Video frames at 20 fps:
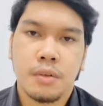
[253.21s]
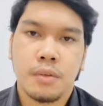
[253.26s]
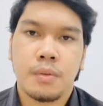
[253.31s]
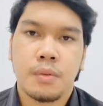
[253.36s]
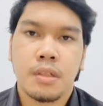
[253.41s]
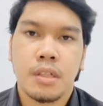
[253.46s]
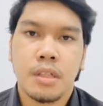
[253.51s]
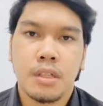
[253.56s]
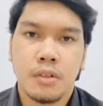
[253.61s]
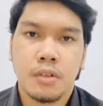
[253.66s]

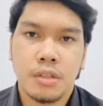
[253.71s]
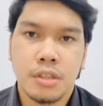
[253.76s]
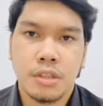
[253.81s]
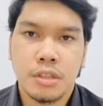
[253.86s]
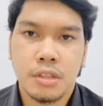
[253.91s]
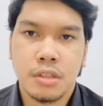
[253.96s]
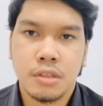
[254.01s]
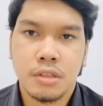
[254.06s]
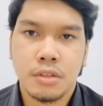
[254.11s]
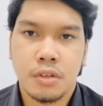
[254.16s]
working
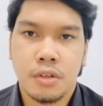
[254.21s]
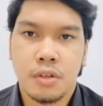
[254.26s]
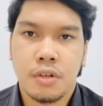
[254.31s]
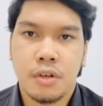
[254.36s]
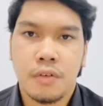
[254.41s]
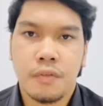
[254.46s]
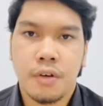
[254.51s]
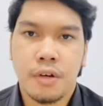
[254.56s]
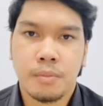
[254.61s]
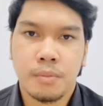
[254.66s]
conditions
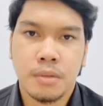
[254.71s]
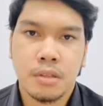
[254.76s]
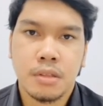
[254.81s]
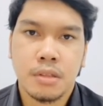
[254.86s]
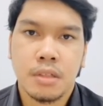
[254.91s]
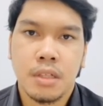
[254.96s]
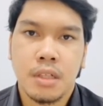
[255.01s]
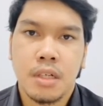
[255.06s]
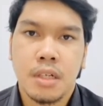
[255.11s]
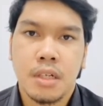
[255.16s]
or environments